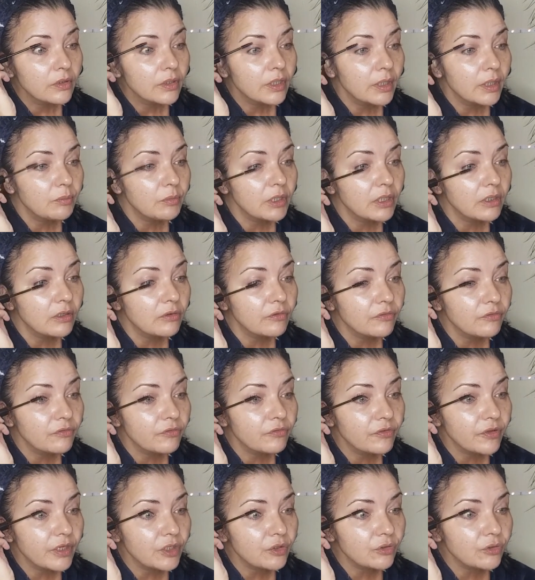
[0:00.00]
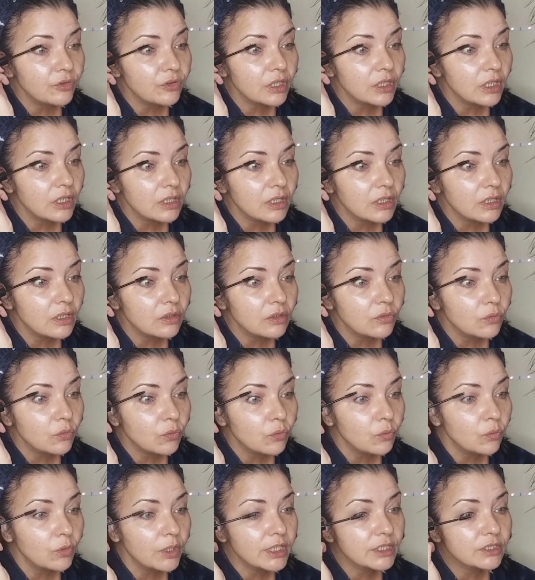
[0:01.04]
Then we have fenugreek,
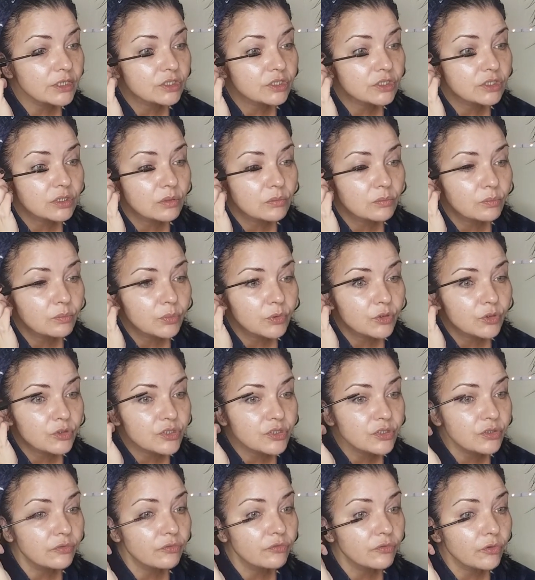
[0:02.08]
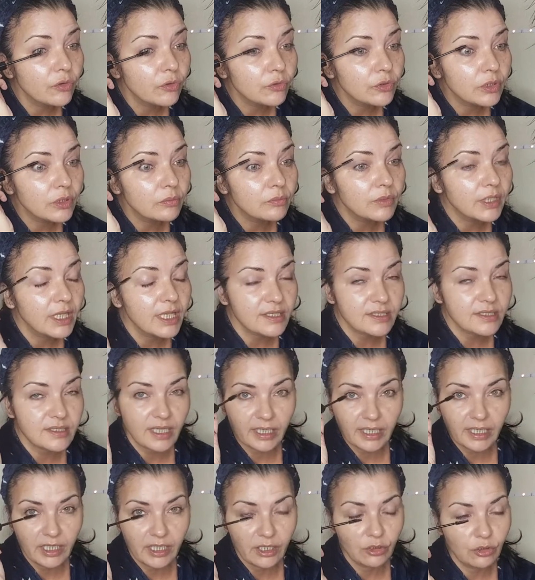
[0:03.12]
which boosts the volume. That's
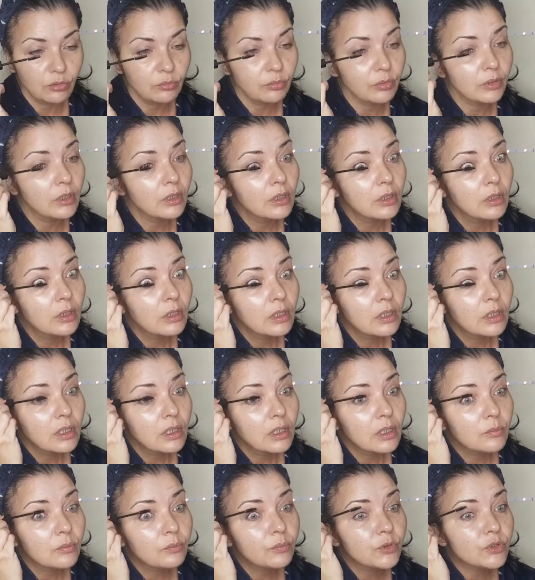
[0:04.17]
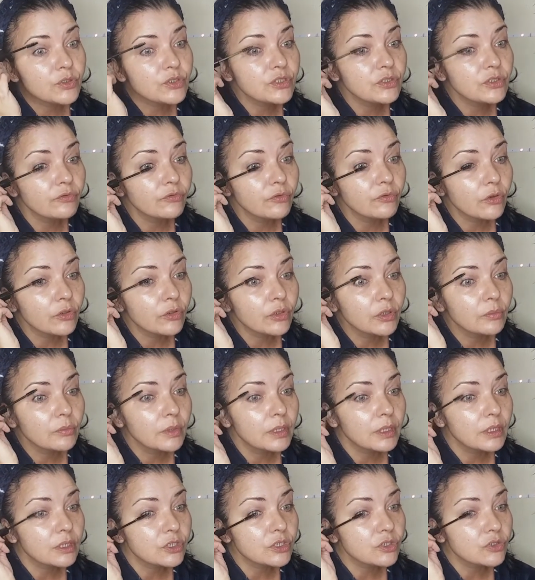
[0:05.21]
a herb. It boosts the volume
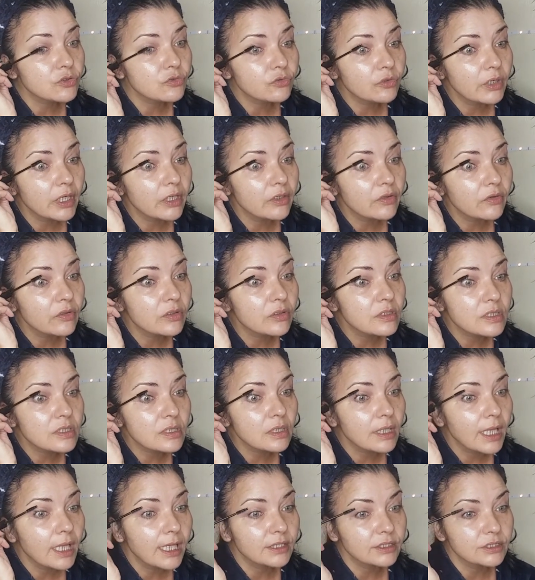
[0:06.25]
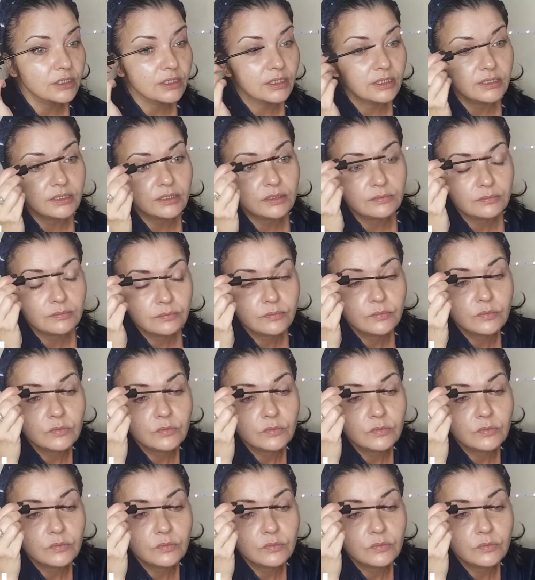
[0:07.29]
and it strengthens the lashes.